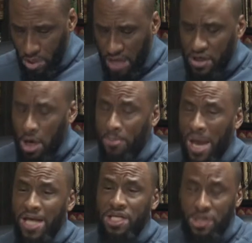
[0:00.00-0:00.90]
The
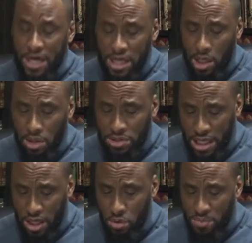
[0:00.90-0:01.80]
companions radiallahu
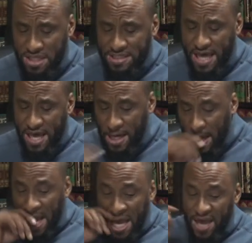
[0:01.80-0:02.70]
ta'ala anhum then said,
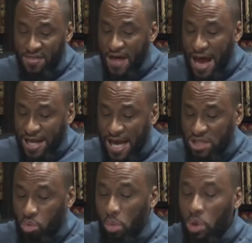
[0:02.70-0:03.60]
in that
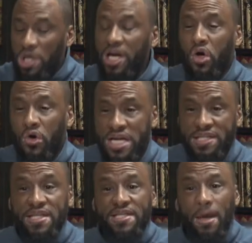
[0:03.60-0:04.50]
case we will increase
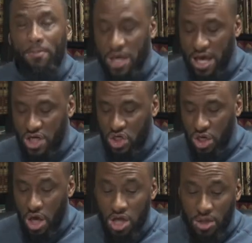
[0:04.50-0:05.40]
in supplication.
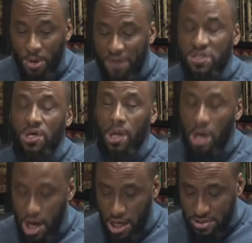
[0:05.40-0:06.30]
The Prophet
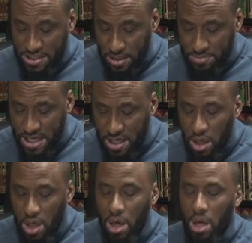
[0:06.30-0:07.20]
sallallahu alaihi wasallam said,
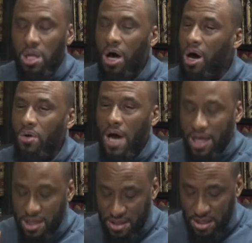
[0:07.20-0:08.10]
Allahu
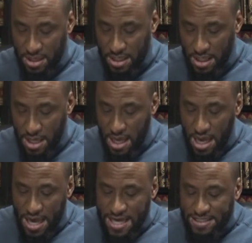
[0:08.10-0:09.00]
Akbar.
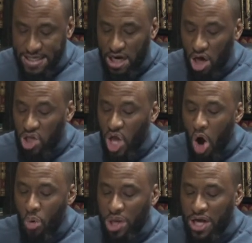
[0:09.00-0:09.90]
He said,
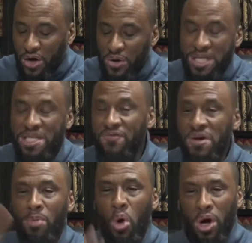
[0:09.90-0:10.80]
Allah will increase even
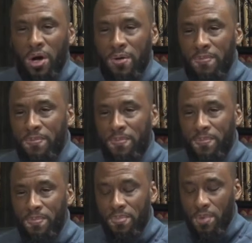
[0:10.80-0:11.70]
more.
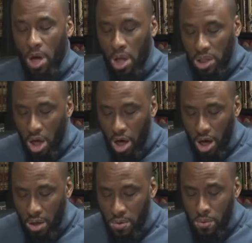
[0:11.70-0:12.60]

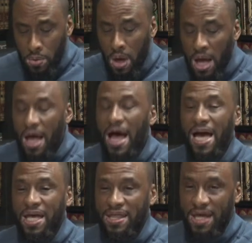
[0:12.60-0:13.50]
Allahu
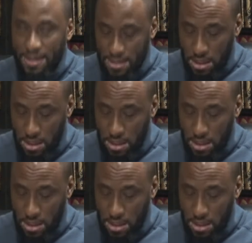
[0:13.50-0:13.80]
Akbar.